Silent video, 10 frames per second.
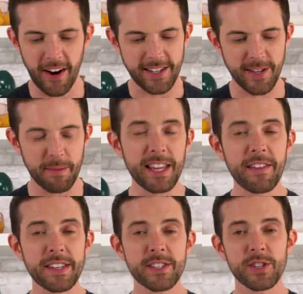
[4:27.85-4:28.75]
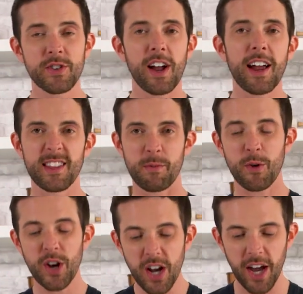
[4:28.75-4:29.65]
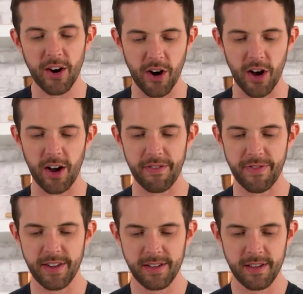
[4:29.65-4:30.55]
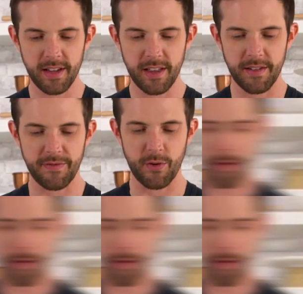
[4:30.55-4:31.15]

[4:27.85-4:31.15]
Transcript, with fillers: All right, so I'm gonna leave this to dry and then we'll cut her off the form.